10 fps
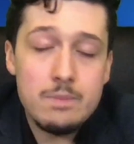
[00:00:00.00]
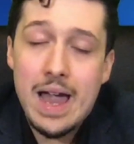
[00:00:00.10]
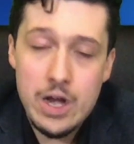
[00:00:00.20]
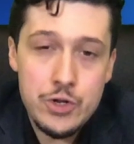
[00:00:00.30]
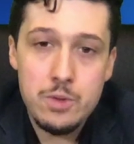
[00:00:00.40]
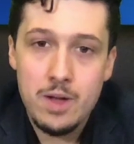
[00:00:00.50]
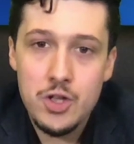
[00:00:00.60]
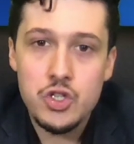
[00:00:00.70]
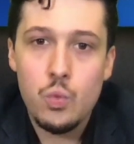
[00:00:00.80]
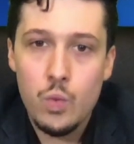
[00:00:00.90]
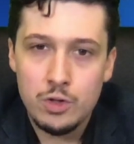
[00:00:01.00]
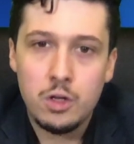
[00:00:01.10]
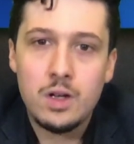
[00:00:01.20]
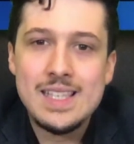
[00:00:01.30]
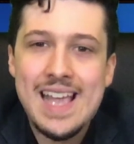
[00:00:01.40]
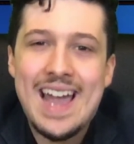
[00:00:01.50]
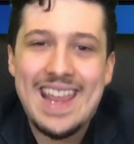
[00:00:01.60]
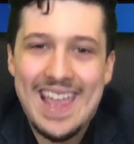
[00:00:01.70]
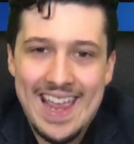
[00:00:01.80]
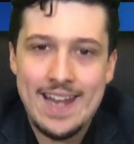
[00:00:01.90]
matter too much when looked at
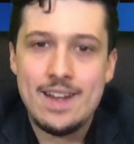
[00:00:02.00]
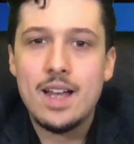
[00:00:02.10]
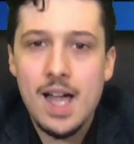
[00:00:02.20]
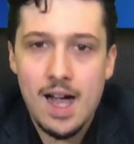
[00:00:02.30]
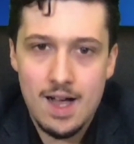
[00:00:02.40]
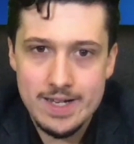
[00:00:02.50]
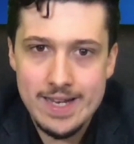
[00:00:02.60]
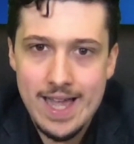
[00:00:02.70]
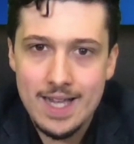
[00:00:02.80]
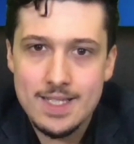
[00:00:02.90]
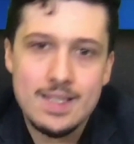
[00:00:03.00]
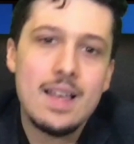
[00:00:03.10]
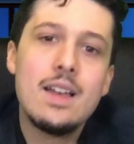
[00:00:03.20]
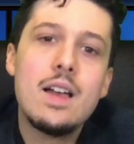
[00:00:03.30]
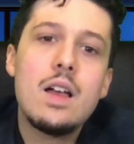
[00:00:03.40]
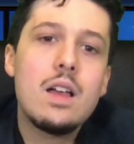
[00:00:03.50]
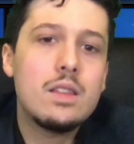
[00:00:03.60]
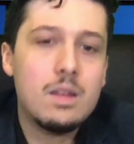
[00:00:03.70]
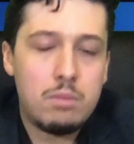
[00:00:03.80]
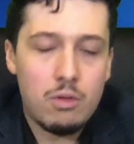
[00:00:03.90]
in context.
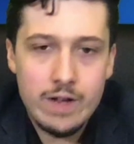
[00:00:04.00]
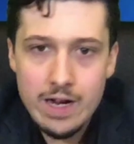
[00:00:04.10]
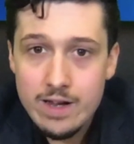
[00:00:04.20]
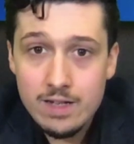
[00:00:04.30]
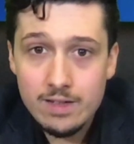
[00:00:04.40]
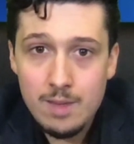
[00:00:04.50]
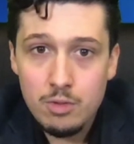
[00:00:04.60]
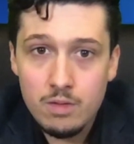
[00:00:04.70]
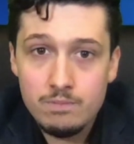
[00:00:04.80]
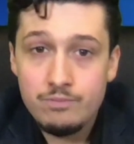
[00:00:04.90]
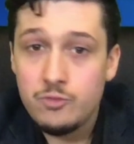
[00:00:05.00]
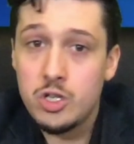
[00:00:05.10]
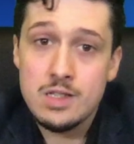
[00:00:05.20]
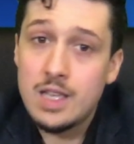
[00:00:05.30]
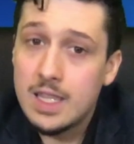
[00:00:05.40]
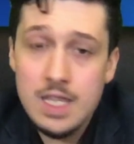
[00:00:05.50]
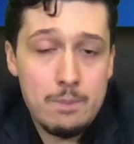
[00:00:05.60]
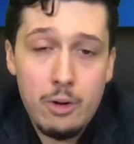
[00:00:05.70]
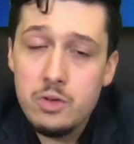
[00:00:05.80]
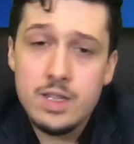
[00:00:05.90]
The Bulgarian label, just like the
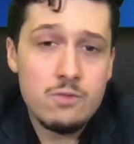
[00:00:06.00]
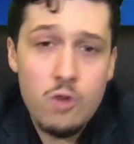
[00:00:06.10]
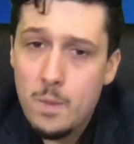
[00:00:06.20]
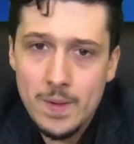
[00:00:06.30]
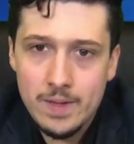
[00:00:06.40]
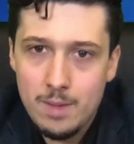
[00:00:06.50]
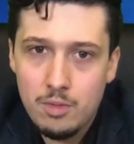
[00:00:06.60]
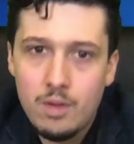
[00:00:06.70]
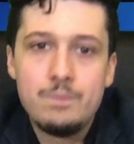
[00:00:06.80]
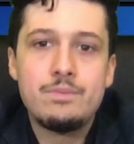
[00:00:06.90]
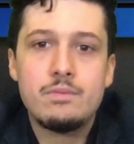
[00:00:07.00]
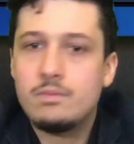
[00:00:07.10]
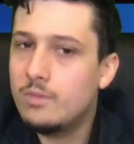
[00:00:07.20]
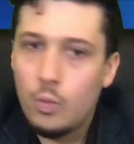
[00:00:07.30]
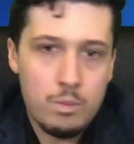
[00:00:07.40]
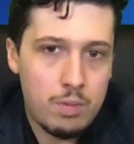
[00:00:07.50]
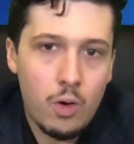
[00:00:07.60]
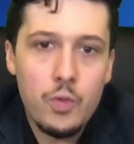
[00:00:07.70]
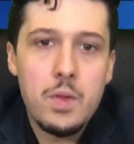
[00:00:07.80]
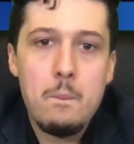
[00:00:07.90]
opposing Roman label, were
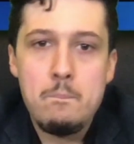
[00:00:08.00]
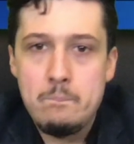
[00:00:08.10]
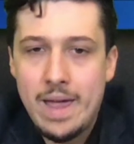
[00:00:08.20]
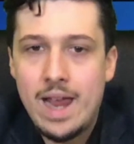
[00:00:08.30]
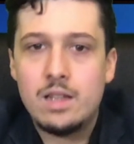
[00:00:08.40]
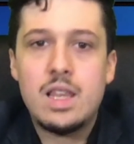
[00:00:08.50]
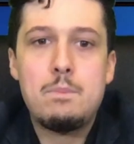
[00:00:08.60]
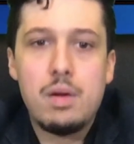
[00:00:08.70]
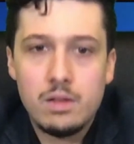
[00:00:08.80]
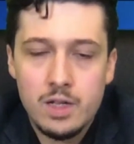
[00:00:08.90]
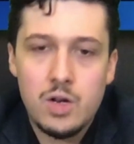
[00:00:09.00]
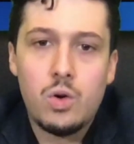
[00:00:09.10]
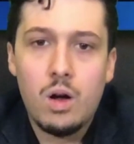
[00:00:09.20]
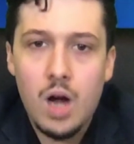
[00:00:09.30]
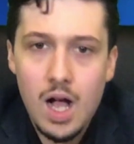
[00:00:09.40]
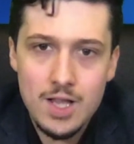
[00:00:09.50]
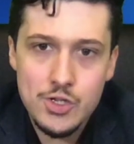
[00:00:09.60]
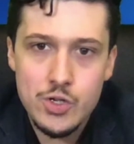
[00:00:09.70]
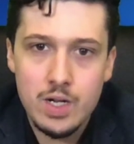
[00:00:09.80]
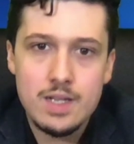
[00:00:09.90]
both mainly political
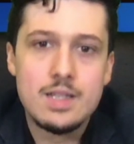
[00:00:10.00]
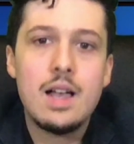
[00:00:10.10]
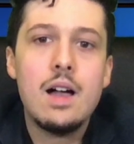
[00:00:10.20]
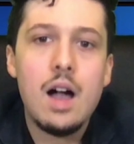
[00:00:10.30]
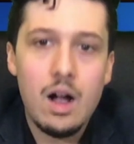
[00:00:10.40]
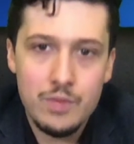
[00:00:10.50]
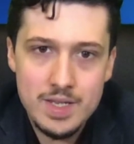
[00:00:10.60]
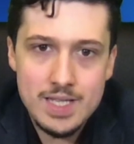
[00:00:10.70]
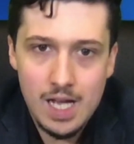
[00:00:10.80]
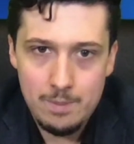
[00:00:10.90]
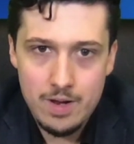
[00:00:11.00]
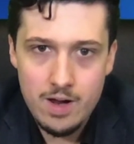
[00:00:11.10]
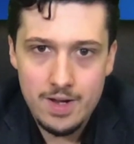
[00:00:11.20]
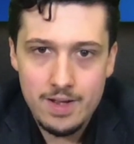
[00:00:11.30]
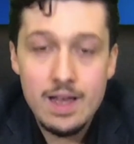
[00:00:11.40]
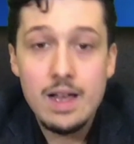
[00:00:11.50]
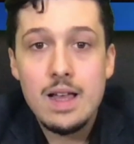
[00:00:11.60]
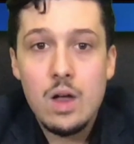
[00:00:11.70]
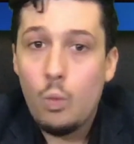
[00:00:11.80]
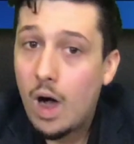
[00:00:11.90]
constructs of this time period.
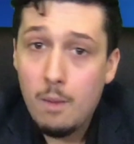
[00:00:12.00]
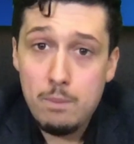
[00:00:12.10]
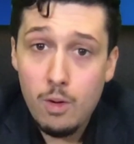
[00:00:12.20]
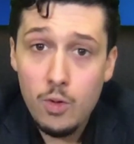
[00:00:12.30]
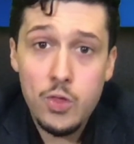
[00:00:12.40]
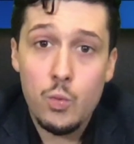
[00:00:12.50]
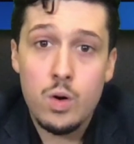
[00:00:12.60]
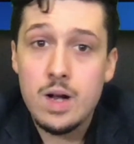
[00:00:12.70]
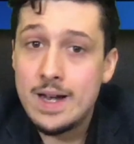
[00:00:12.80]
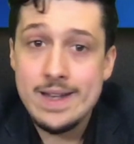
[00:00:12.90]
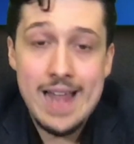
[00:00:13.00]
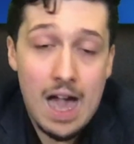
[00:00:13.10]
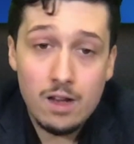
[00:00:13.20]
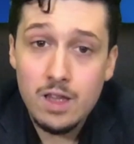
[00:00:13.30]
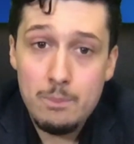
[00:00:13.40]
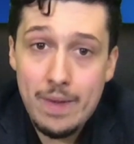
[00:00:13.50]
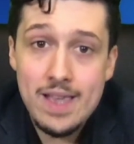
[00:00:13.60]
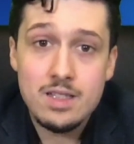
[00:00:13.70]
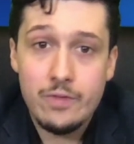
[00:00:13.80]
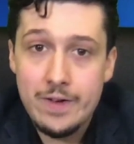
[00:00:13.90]
While both were undoubtedly
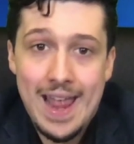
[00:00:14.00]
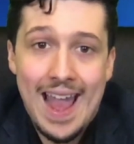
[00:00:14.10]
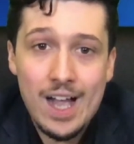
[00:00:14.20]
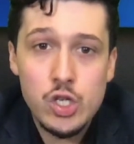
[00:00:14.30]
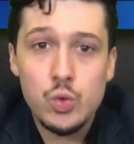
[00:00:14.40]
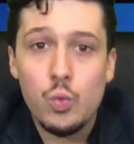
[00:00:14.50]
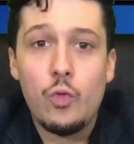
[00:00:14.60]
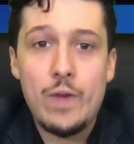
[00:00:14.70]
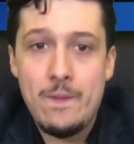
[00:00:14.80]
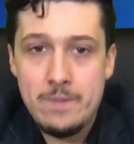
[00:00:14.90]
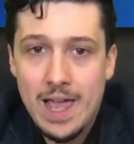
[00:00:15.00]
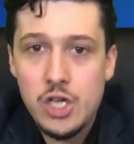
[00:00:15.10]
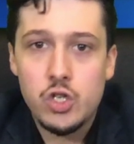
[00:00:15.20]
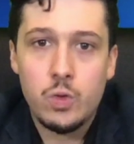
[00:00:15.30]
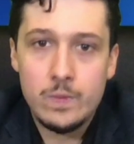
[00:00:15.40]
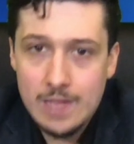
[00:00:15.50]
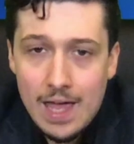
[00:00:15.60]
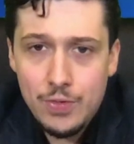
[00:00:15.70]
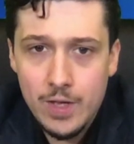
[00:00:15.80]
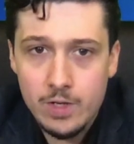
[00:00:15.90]
based off an actual foundational
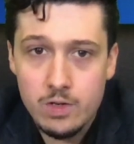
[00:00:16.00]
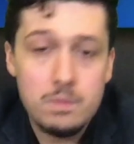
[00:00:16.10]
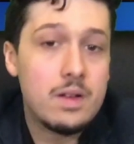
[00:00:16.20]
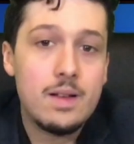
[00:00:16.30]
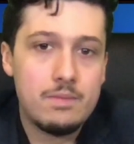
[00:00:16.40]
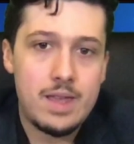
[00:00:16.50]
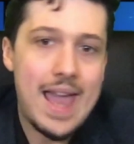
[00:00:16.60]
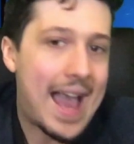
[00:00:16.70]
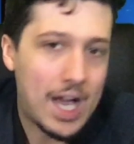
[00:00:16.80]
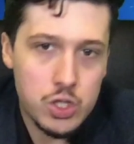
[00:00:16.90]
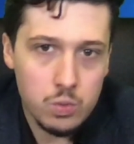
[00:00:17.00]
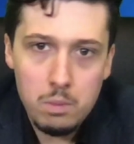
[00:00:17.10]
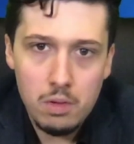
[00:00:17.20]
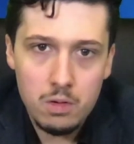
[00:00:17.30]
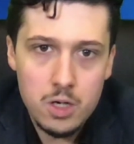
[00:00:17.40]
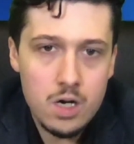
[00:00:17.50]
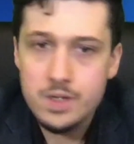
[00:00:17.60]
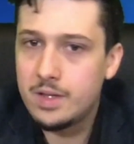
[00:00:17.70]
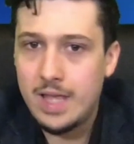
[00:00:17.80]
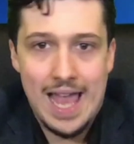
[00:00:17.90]
ethnic group, the actual
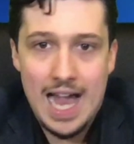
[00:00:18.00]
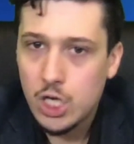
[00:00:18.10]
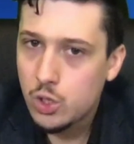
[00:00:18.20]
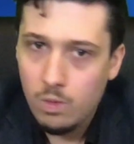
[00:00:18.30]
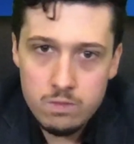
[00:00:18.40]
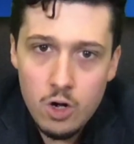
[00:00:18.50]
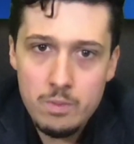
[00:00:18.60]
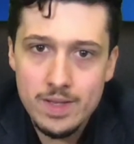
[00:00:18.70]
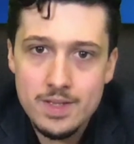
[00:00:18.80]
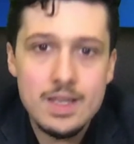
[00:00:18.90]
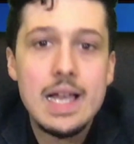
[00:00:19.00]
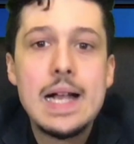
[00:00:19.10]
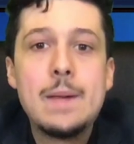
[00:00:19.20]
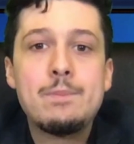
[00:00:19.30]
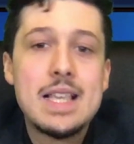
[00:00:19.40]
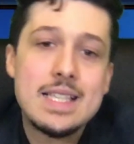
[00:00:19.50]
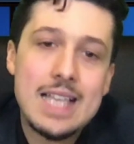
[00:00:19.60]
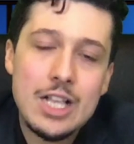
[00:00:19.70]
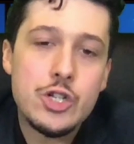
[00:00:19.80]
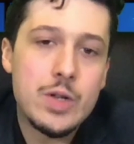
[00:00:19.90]
Bulgars and the actual Romans,
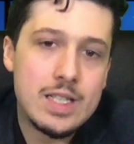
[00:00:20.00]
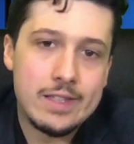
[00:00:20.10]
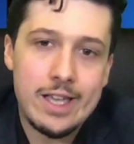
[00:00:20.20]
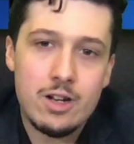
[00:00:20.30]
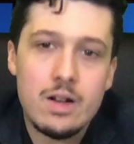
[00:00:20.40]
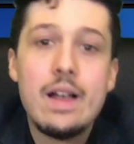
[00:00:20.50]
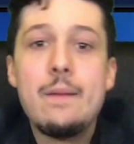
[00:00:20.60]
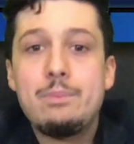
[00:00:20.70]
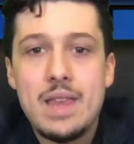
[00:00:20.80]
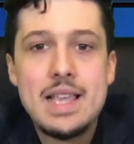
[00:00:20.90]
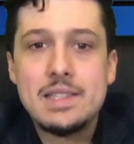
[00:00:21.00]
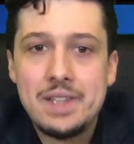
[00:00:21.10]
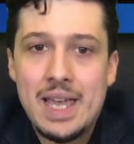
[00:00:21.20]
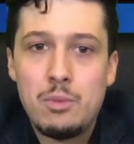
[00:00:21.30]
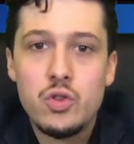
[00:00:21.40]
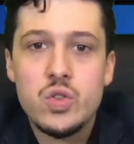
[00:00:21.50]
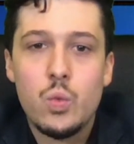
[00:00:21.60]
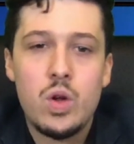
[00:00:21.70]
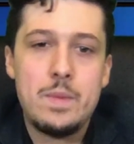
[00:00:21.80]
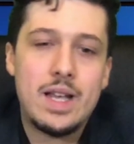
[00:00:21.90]
centuries later, these labels
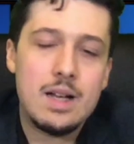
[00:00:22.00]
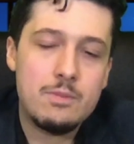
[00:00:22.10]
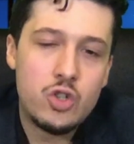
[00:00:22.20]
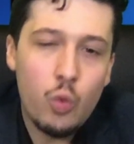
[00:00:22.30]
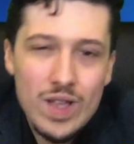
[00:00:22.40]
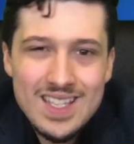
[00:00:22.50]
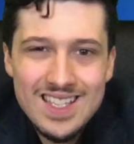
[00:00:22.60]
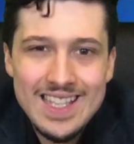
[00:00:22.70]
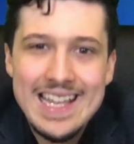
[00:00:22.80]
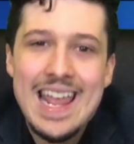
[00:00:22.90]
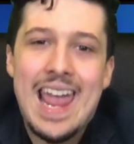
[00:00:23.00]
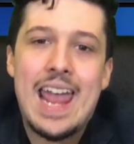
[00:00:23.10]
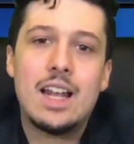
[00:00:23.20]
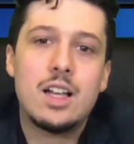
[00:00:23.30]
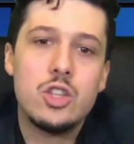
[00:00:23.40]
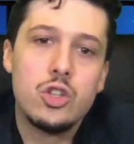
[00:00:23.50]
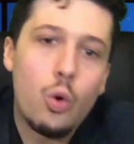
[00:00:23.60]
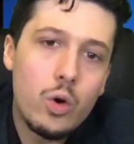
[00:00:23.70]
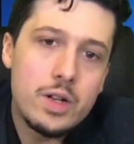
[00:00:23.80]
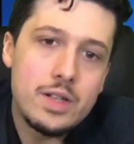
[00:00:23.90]
would become twisted and
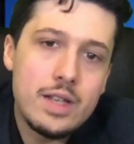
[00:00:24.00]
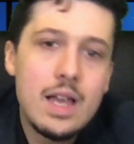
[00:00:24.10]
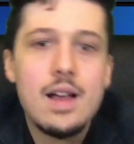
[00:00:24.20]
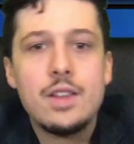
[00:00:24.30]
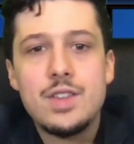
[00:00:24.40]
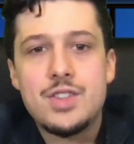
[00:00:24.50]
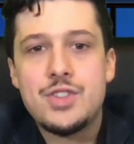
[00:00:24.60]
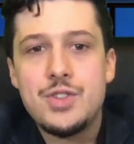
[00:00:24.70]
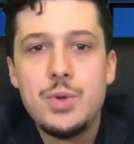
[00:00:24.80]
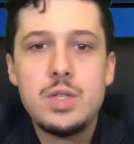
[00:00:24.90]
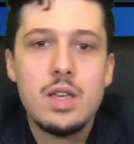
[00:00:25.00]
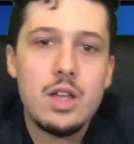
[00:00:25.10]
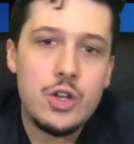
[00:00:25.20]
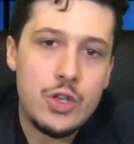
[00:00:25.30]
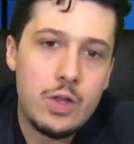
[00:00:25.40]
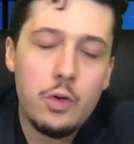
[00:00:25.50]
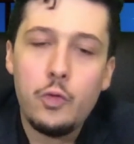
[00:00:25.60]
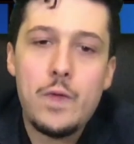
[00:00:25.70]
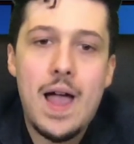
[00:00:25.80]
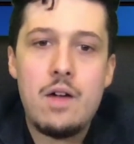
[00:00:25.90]
contorted to suit
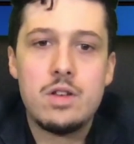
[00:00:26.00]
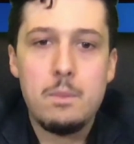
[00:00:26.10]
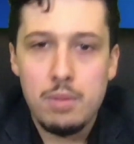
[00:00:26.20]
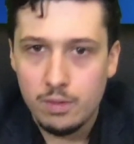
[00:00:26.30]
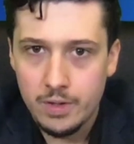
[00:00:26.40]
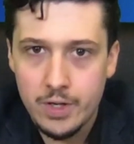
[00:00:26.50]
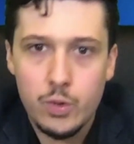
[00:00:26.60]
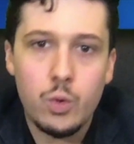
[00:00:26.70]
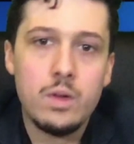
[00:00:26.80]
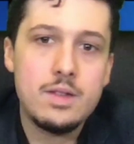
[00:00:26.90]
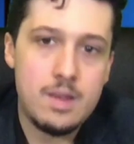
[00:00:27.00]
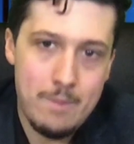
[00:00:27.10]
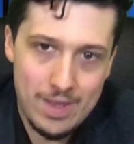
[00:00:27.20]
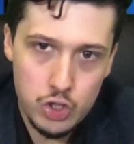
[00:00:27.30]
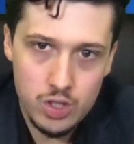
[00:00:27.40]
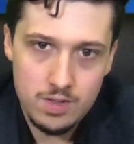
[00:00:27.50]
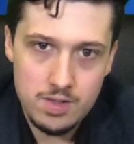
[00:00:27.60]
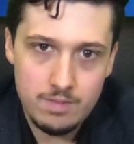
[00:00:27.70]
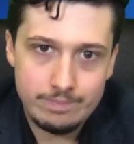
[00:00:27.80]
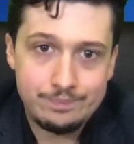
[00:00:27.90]
newfound political dimensions.